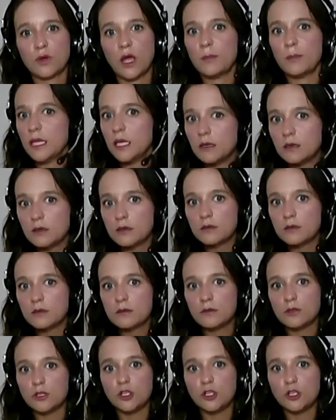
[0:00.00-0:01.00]
I mean,
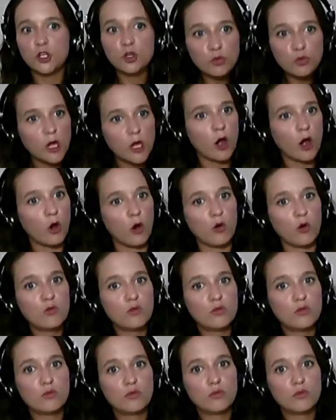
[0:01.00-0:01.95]
you go